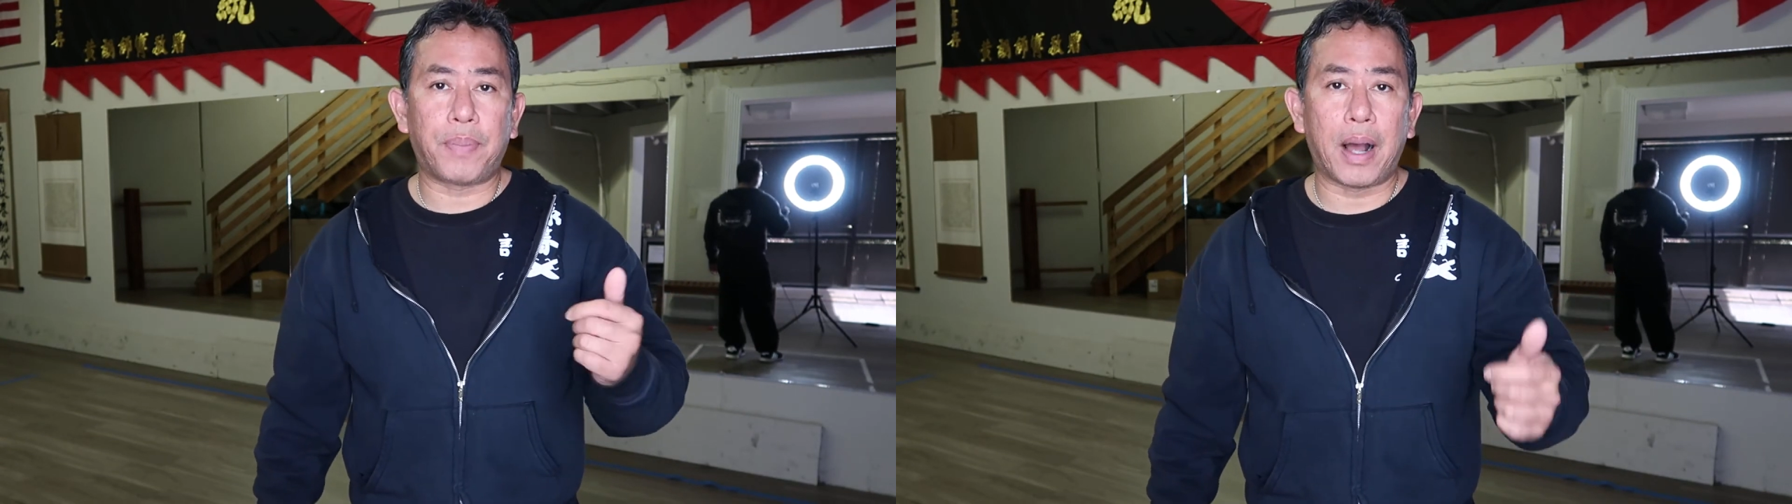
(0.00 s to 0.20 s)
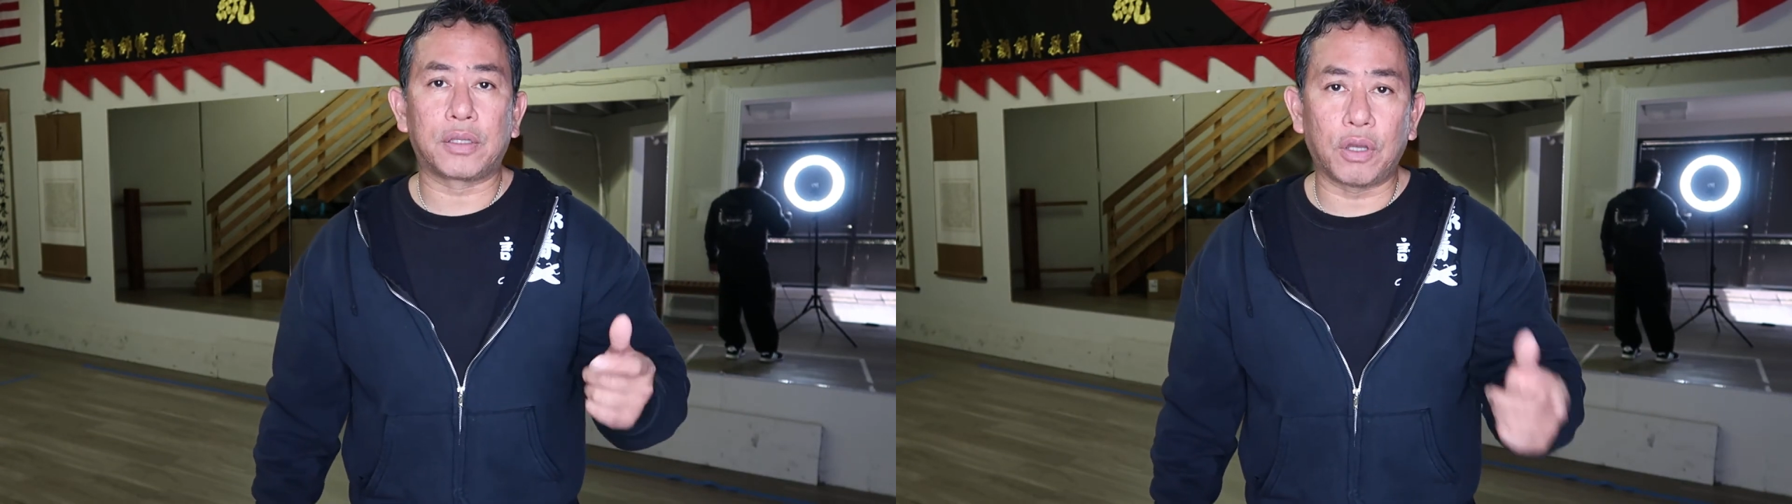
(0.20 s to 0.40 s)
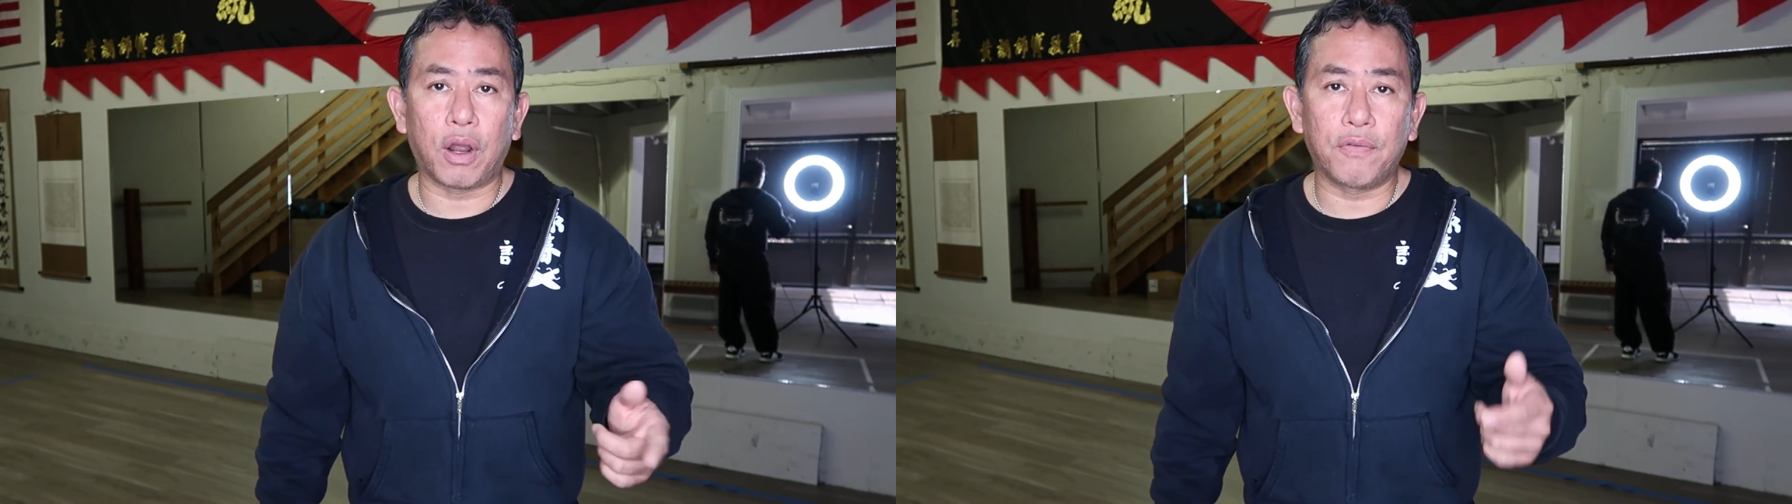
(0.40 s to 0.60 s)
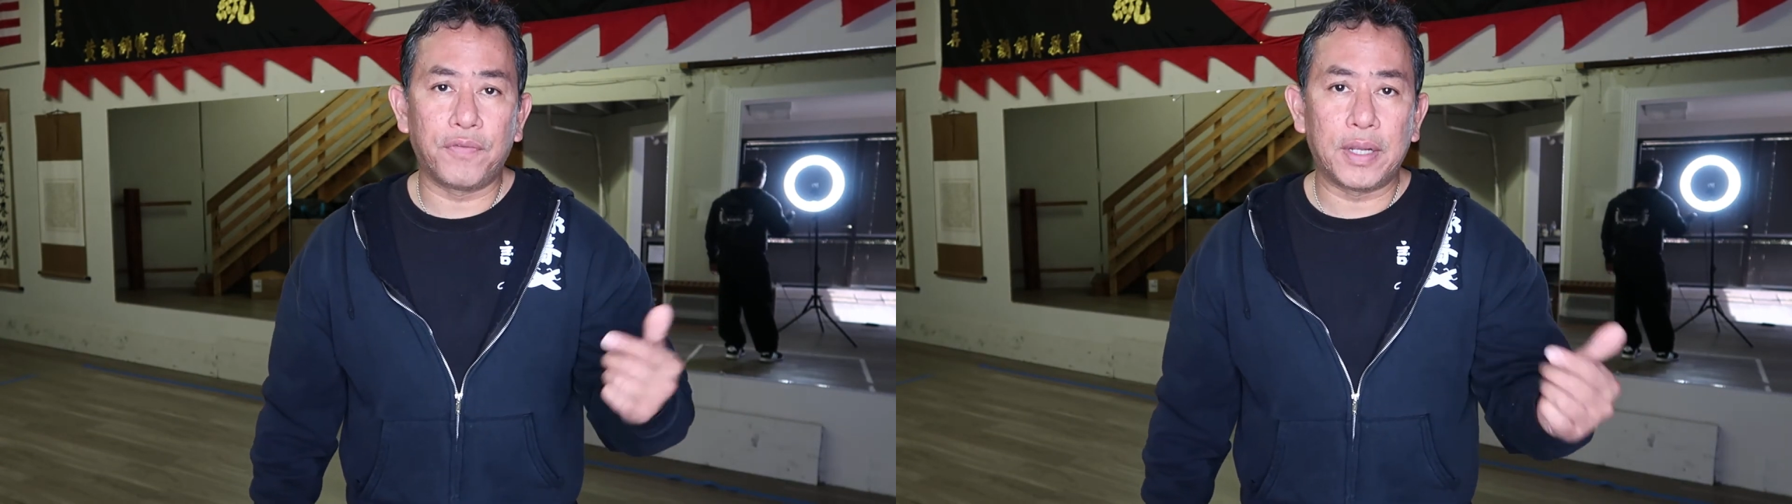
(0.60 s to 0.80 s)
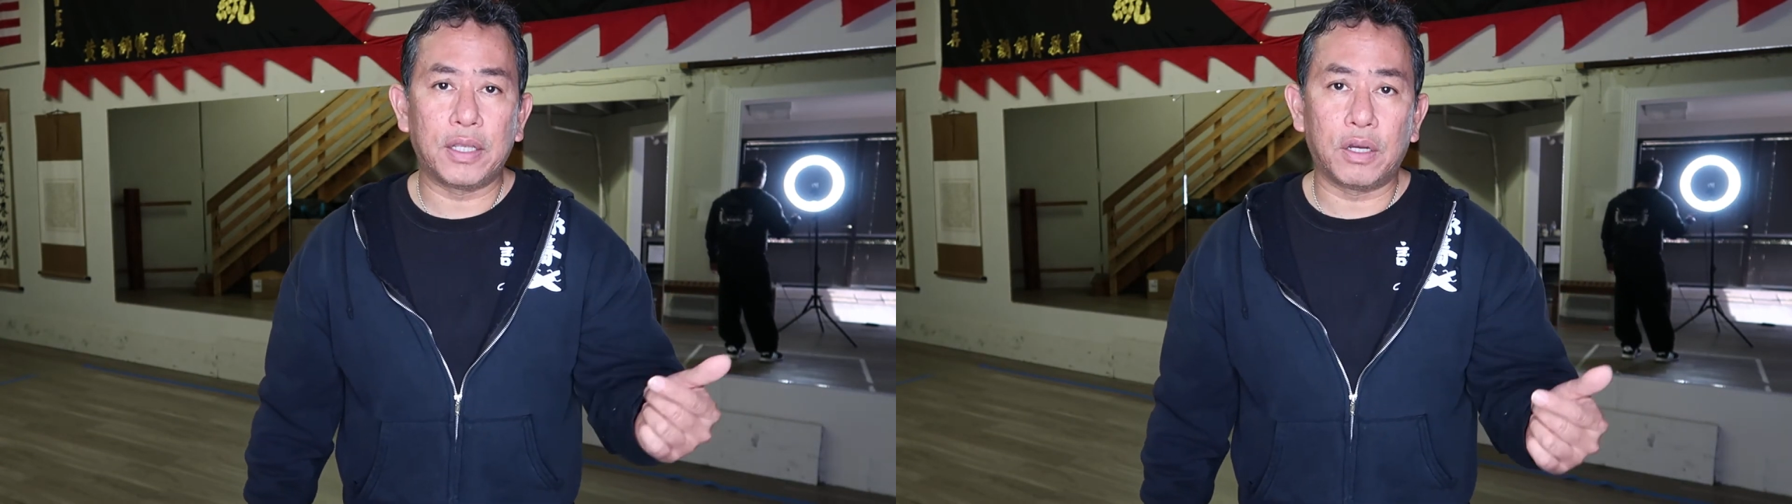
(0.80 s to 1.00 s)
Pak Dar
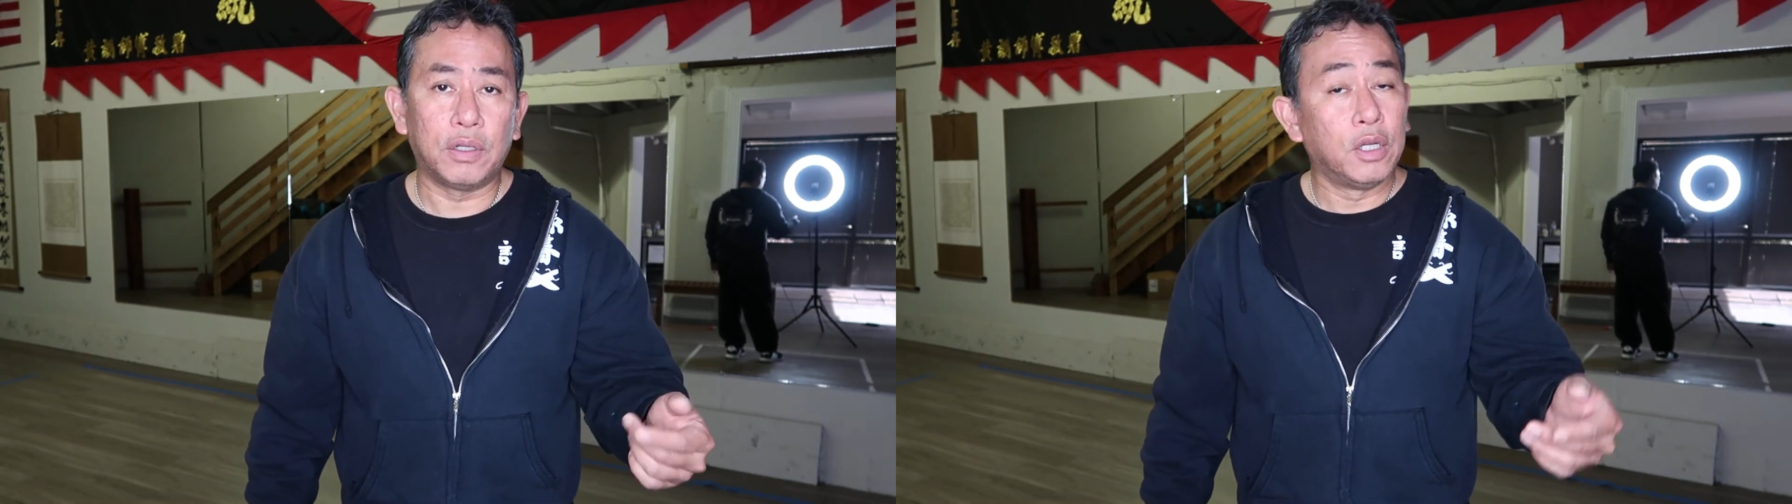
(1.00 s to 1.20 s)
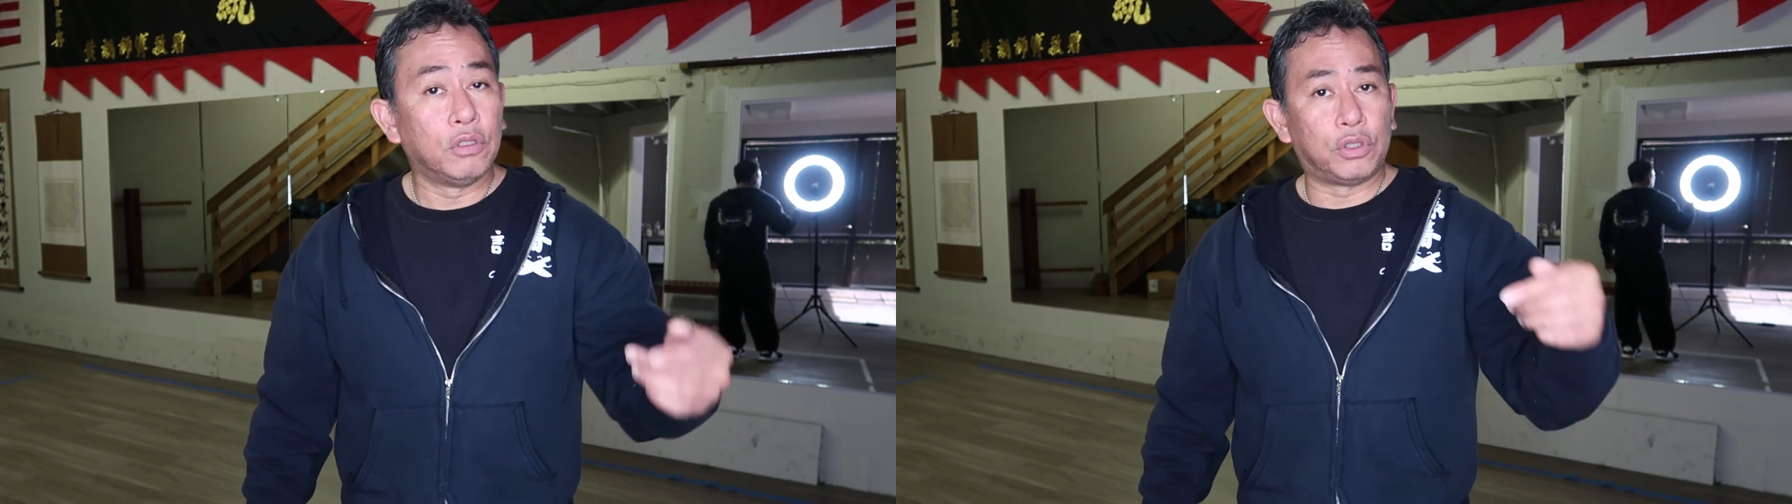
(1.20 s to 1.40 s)
video,